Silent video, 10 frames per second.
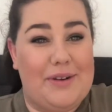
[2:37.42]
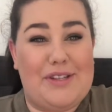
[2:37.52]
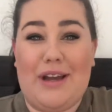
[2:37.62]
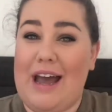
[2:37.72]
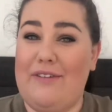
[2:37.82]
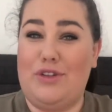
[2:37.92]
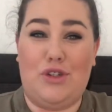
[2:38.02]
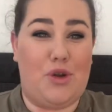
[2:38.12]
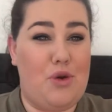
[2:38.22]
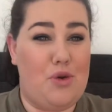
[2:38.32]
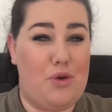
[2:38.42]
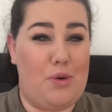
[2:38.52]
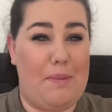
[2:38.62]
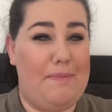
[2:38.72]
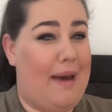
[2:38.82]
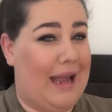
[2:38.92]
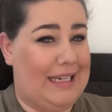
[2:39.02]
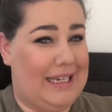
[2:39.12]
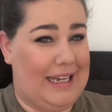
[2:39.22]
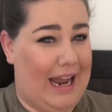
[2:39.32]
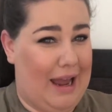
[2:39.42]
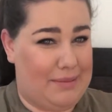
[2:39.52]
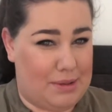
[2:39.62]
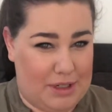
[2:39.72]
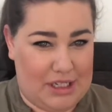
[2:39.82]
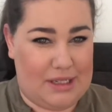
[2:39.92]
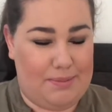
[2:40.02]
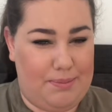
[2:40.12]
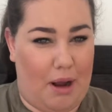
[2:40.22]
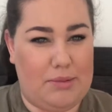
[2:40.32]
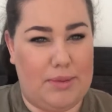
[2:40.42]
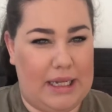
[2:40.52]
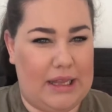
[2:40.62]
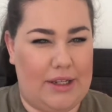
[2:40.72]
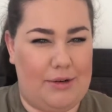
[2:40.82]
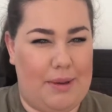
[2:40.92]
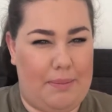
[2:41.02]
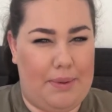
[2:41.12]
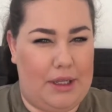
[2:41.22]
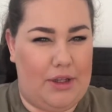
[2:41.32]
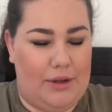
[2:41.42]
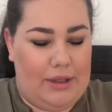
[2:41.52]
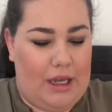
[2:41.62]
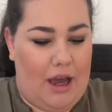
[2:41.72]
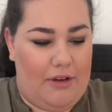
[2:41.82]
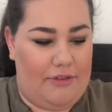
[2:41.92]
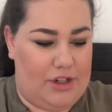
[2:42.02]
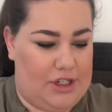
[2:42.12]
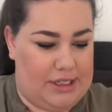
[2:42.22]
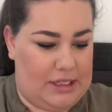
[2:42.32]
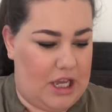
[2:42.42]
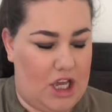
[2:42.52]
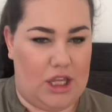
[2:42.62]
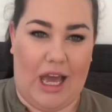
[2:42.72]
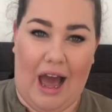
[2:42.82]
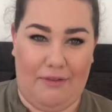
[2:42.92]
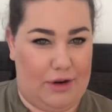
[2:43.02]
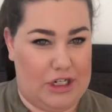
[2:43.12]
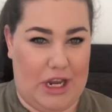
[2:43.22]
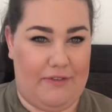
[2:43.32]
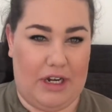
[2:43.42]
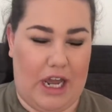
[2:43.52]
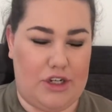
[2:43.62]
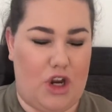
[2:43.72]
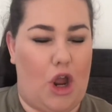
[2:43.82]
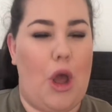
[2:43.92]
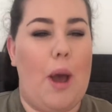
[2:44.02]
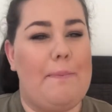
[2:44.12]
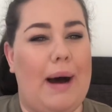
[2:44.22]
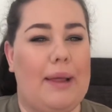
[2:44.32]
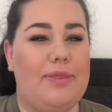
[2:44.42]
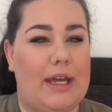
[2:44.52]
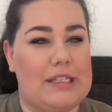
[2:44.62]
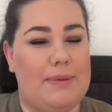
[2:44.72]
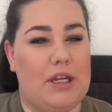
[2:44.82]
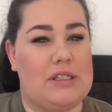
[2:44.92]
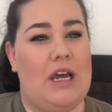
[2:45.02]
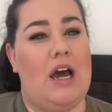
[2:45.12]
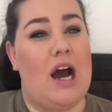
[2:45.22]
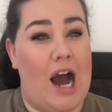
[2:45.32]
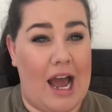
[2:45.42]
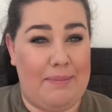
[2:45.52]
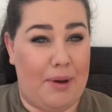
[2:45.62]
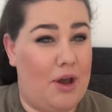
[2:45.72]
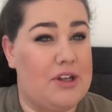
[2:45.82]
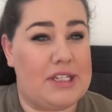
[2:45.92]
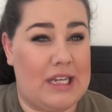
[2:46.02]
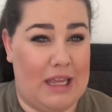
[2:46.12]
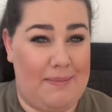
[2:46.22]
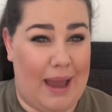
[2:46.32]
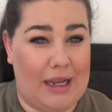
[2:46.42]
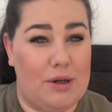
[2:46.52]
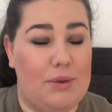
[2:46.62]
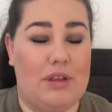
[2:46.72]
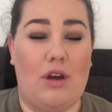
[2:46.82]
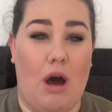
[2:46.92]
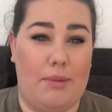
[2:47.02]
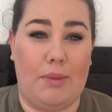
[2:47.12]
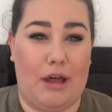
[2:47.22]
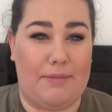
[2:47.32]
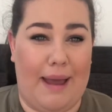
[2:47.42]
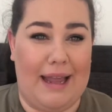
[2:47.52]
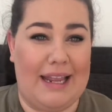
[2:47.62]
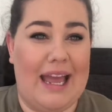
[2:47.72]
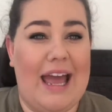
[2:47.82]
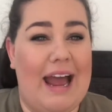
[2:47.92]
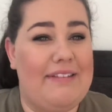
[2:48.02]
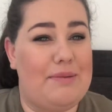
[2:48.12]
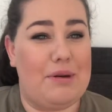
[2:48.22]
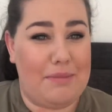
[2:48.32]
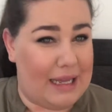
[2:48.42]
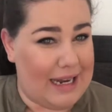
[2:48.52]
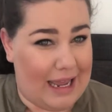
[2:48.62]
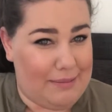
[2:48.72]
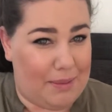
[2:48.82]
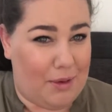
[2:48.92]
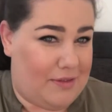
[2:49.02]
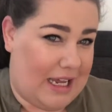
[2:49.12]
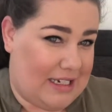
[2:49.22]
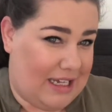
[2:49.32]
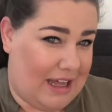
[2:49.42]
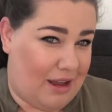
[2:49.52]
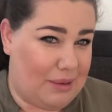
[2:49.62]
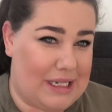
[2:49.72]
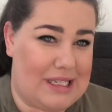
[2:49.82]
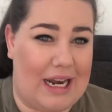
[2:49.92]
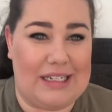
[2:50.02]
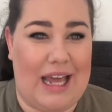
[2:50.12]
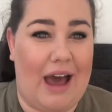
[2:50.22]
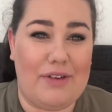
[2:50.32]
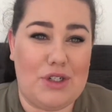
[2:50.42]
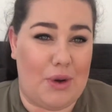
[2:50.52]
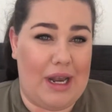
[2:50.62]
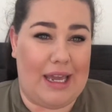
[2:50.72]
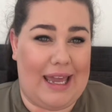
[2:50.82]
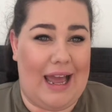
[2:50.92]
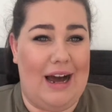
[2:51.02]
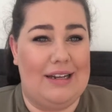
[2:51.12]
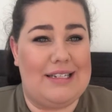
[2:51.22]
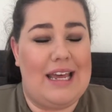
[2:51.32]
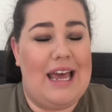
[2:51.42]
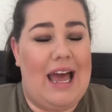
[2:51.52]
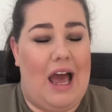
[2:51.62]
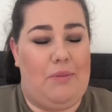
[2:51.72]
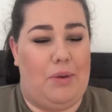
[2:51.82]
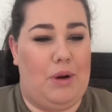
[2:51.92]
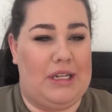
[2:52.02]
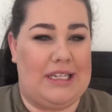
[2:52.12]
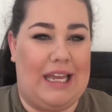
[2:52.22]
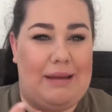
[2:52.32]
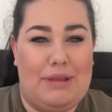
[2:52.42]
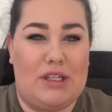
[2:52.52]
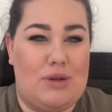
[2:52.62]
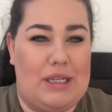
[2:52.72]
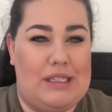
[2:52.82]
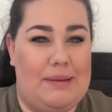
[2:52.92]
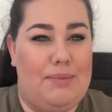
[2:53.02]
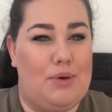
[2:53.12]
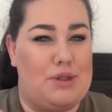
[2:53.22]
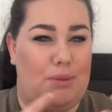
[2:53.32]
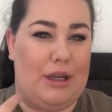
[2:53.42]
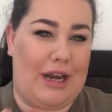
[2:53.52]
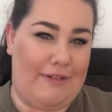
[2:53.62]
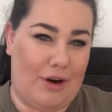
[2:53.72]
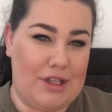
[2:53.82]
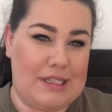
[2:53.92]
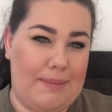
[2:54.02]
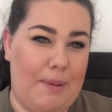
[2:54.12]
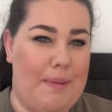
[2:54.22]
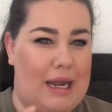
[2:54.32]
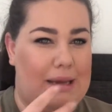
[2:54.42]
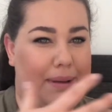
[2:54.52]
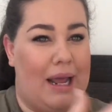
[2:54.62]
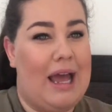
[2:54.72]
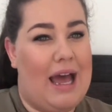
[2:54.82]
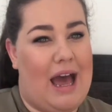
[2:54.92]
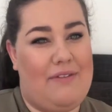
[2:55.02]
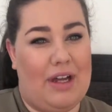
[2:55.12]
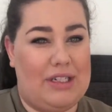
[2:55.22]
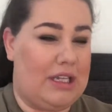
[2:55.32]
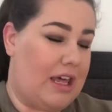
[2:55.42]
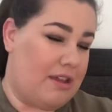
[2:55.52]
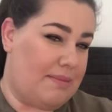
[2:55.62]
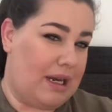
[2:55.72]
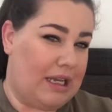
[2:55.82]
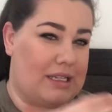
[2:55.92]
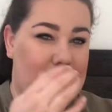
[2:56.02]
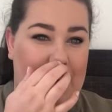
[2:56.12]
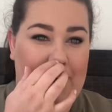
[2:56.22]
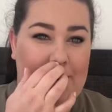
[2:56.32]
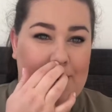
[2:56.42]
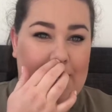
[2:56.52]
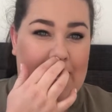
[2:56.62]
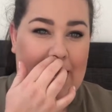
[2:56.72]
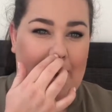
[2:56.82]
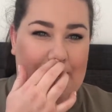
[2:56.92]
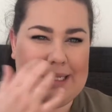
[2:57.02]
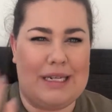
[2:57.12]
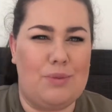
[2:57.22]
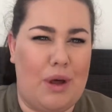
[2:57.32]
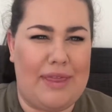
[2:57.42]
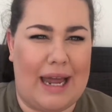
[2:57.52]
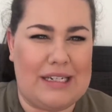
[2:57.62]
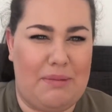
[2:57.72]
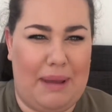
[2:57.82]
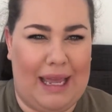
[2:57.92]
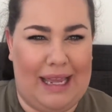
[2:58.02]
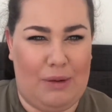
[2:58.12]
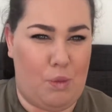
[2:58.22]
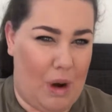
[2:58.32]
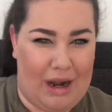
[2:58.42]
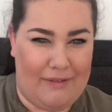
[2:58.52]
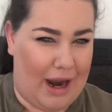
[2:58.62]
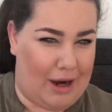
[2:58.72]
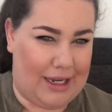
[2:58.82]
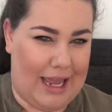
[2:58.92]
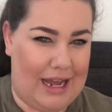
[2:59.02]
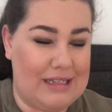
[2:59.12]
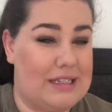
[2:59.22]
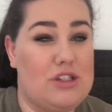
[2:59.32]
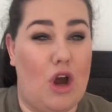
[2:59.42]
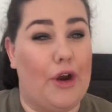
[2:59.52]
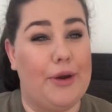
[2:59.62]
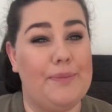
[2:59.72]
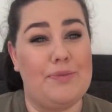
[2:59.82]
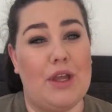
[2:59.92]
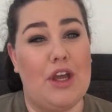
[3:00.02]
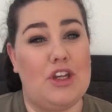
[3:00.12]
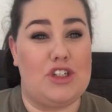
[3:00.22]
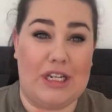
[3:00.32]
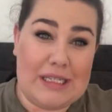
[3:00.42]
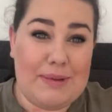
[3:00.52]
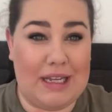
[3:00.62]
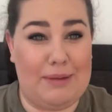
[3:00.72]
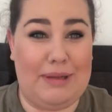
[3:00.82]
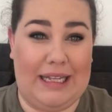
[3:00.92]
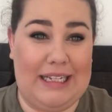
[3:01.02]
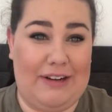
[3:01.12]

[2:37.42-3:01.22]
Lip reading: also have 2 banking apps, which is probably a little bit peculiar for just your average everyday Joe. But that's because I personally bank with Commonwealth Bank. And then when me and Amy moved out together, we decided to have a joint account, and we wanted to keep things really simple so we could have our own separate money, but have our together money as well. And we didn't want that to be in one of our accounts. So she's with a completely